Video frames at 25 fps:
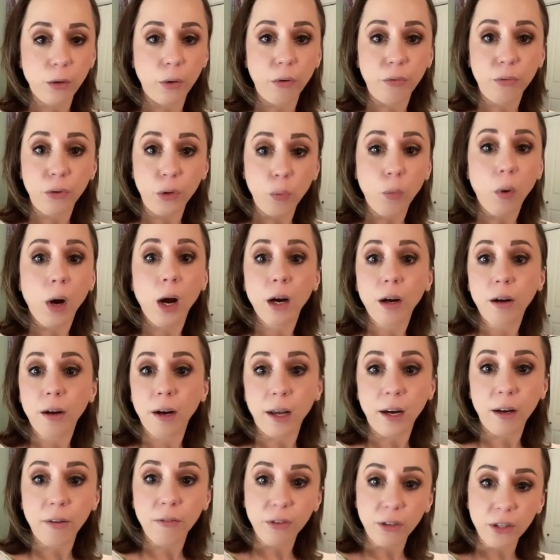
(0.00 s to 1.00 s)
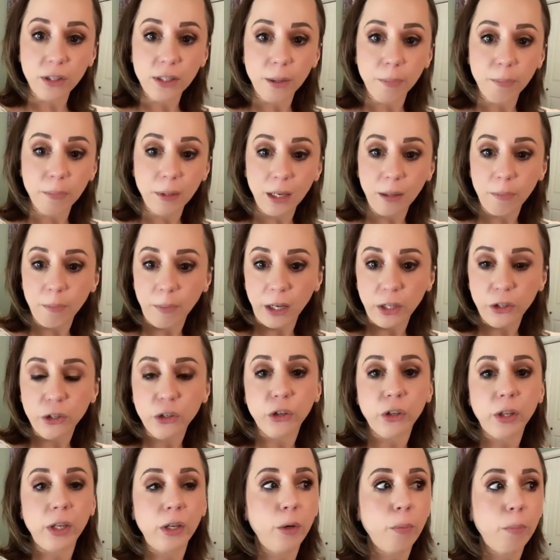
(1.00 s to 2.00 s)
So if you want credit for something, make
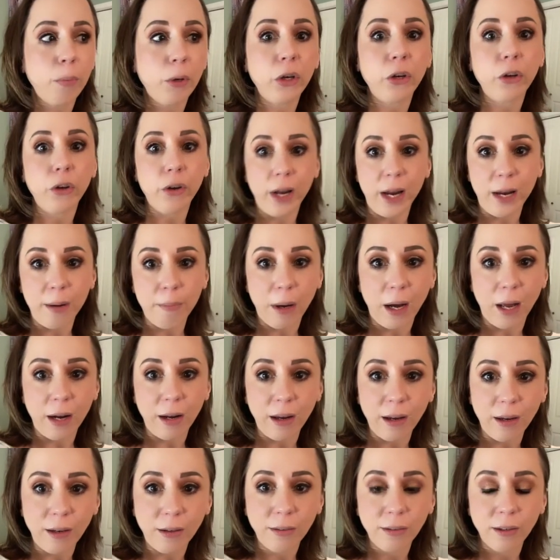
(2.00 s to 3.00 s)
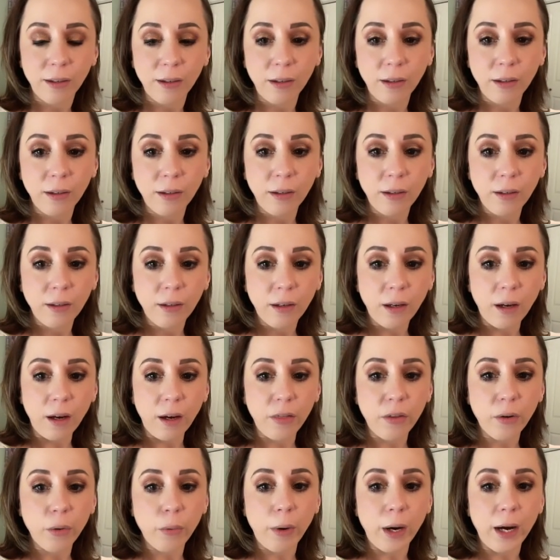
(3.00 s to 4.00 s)
sure that you put your name on it.
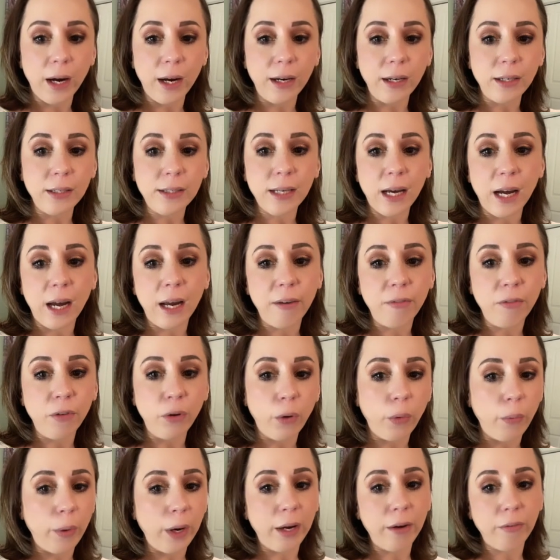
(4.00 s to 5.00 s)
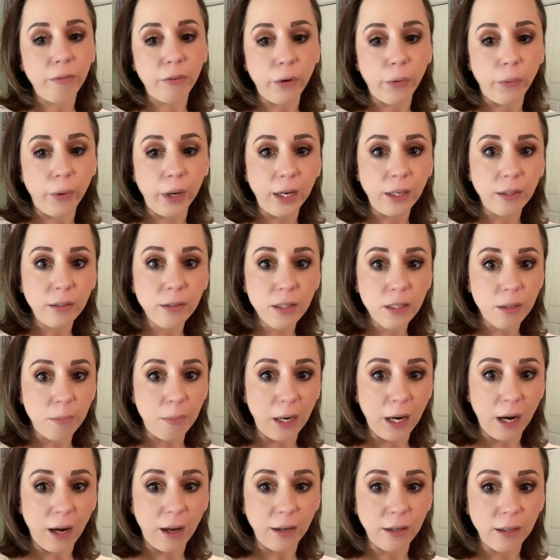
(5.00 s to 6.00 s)
Otherwise, I have no way of knowing, to
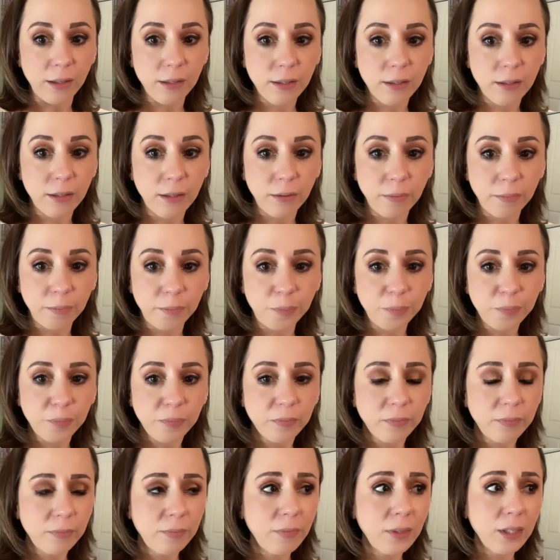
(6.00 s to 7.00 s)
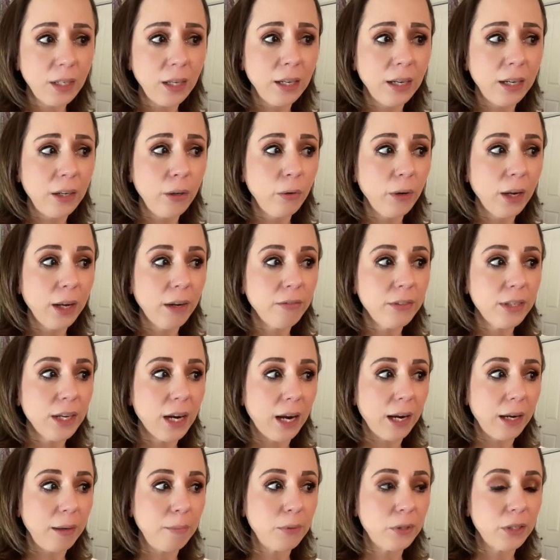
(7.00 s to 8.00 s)
be honest. And I don't have
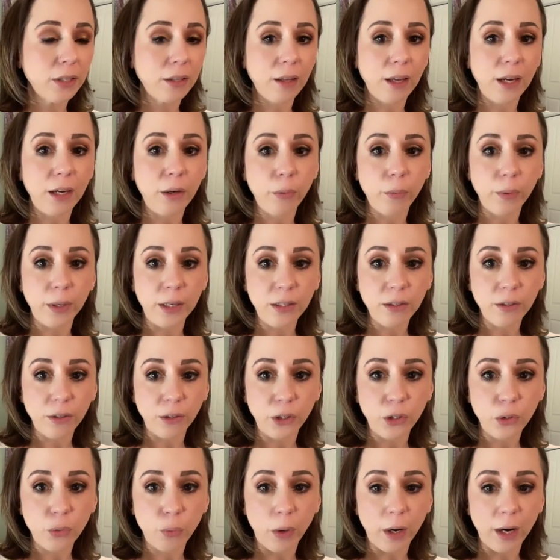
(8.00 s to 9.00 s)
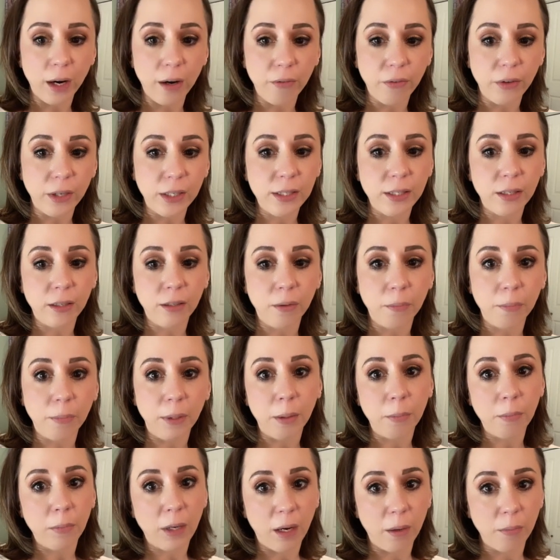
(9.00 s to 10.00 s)
time to like research where every single
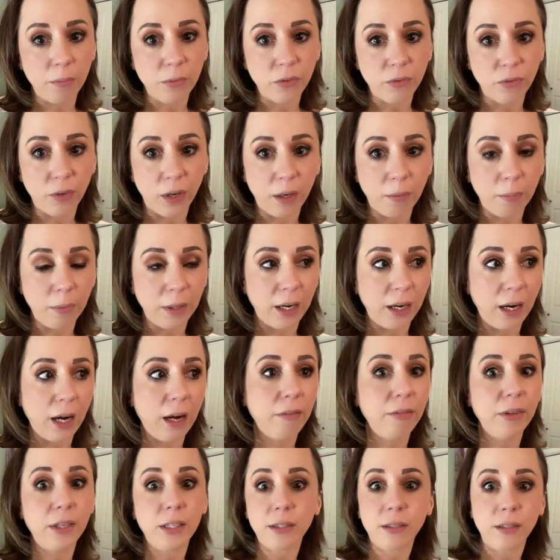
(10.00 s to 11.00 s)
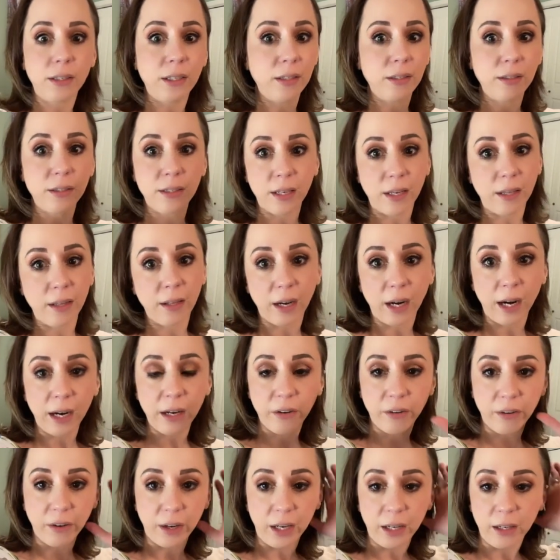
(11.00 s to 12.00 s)
meme comes from. And I obviously didn't say that I
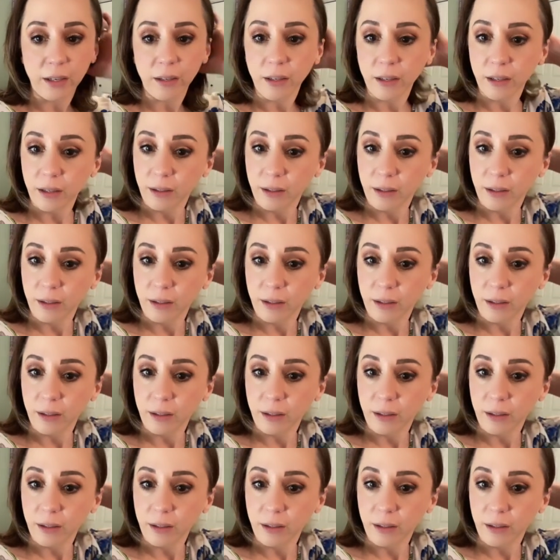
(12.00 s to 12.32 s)
created